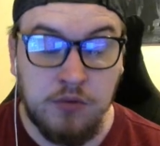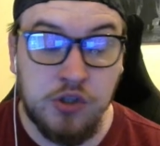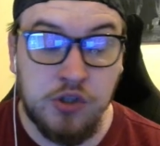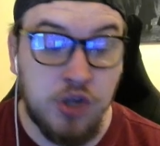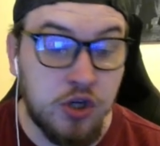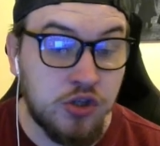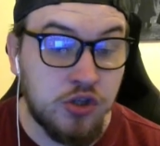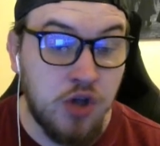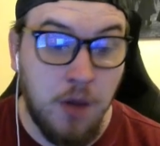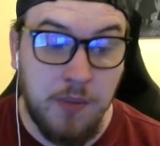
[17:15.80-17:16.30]

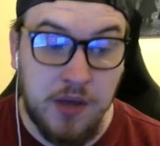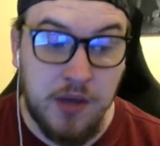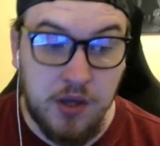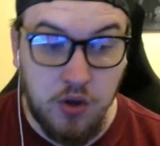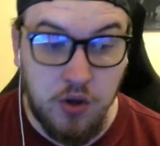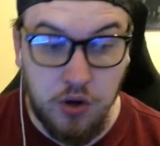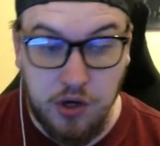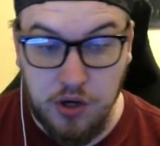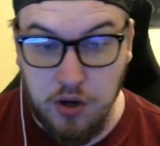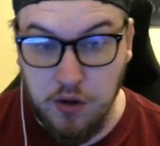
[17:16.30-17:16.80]
just not been
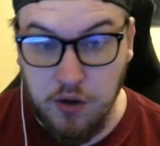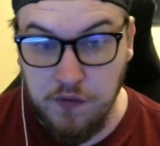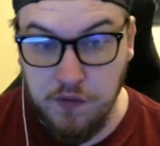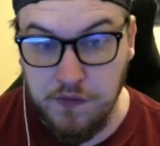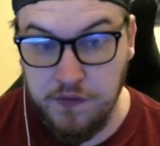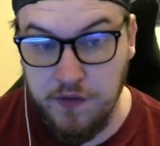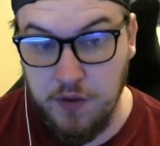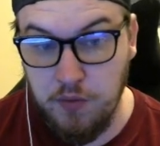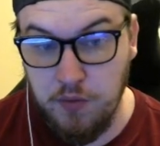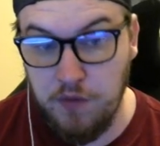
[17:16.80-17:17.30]
good
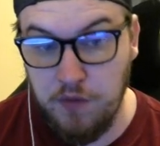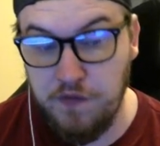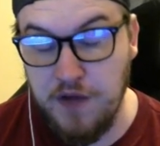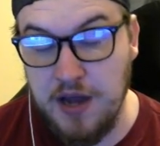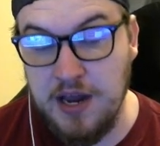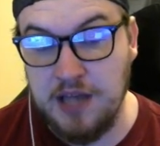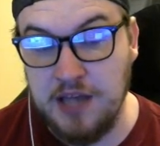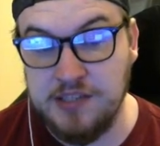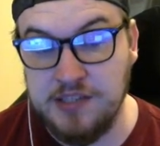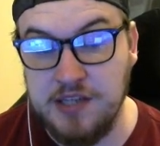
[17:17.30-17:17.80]
enough and we
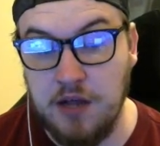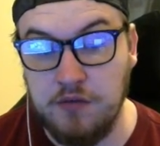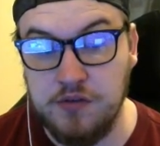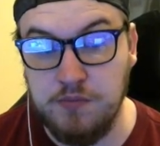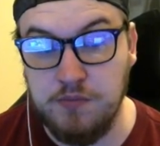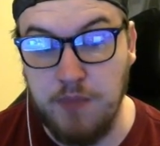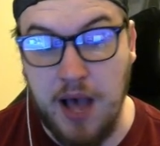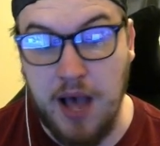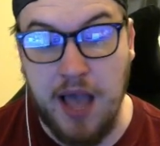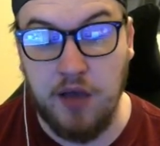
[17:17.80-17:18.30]
find
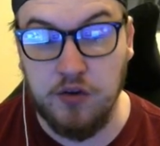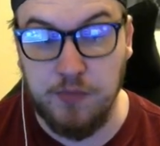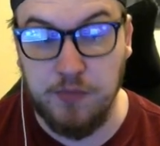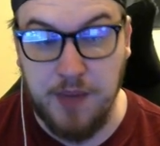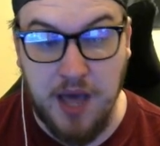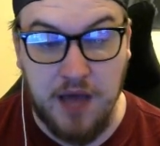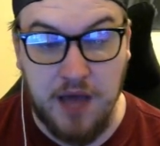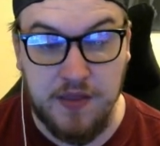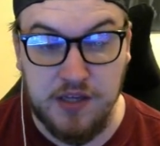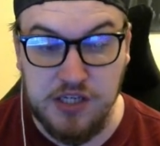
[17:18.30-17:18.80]
ourselves miles
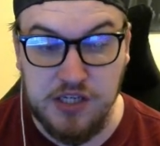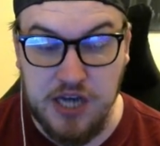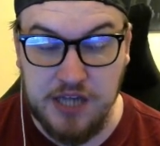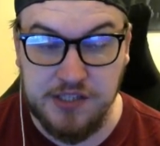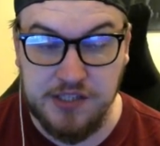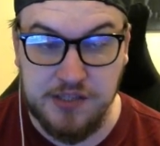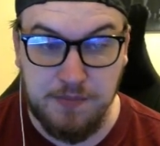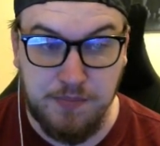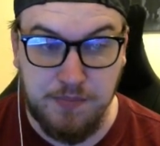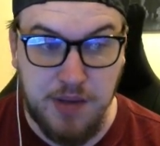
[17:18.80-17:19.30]
behind the
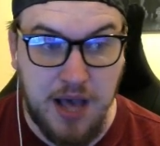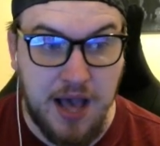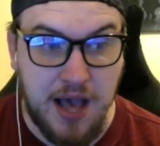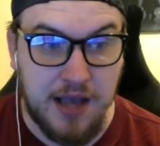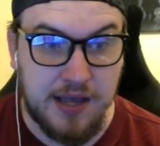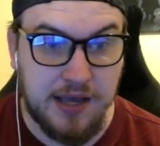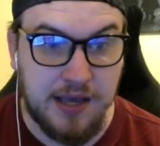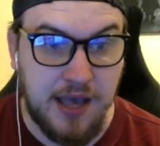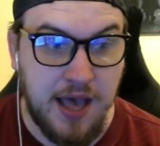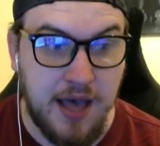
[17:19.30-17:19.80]
chasing
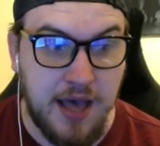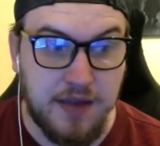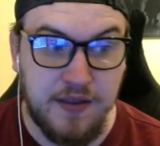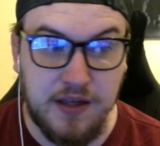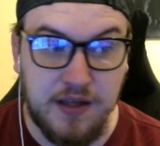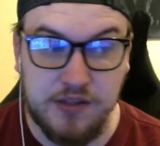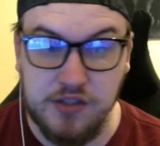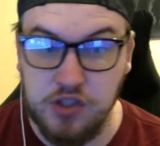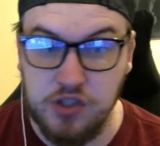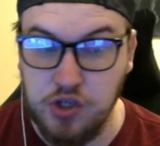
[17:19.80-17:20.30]
pack. And
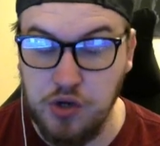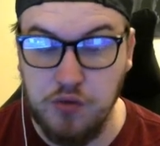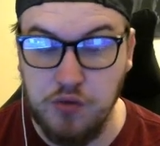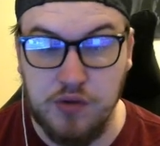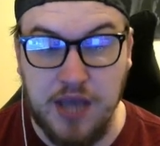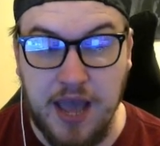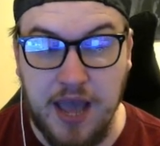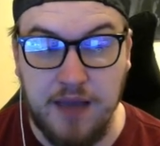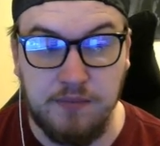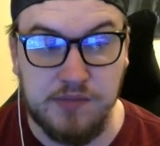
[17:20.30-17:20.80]
that's 2
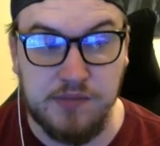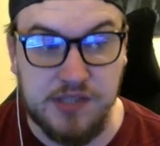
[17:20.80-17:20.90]
games